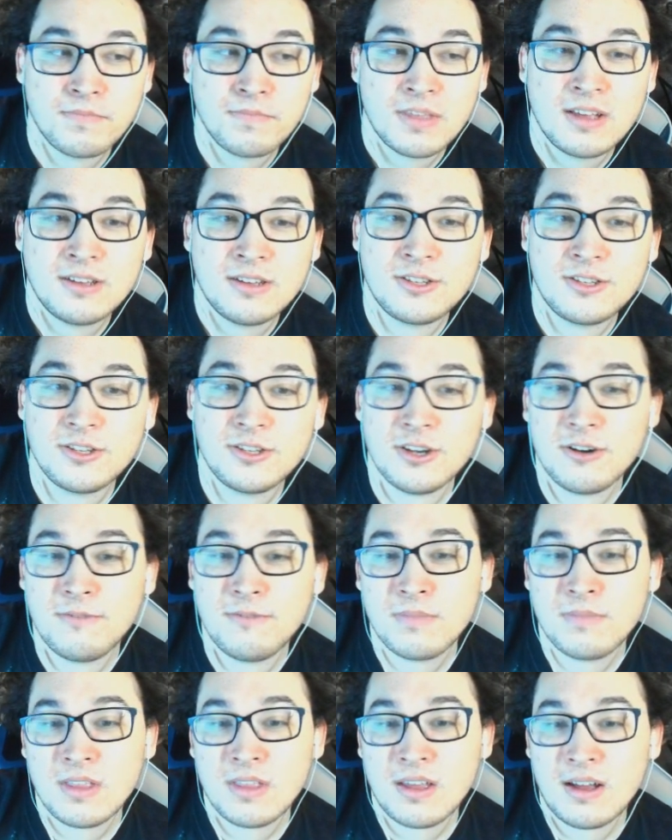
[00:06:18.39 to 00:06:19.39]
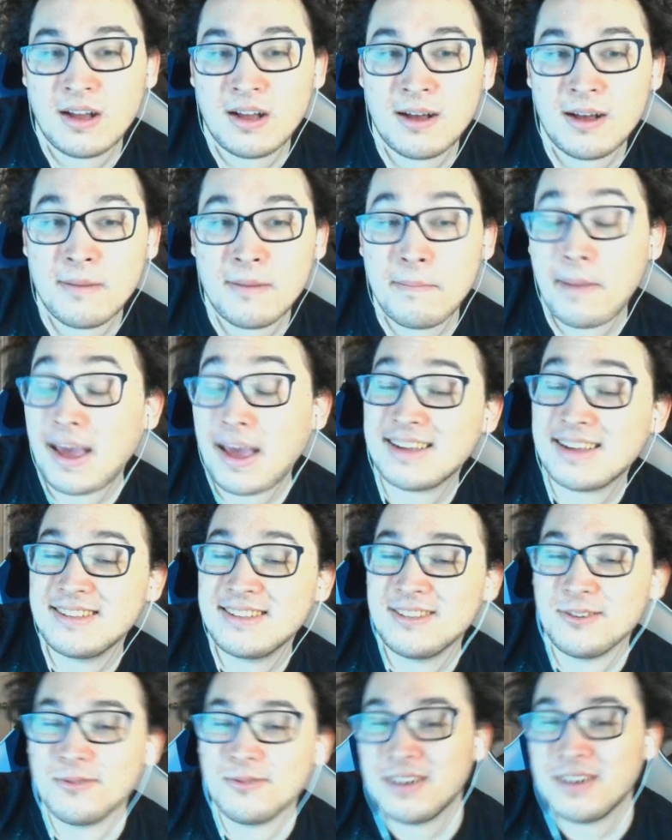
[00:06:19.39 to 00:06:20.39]
So, uh, back
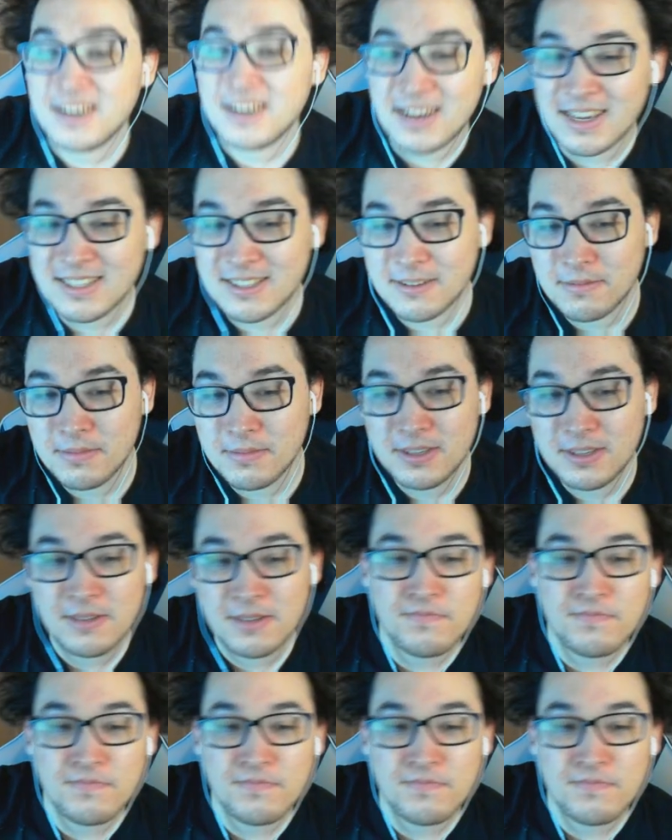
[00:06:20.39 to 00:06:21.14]
to items.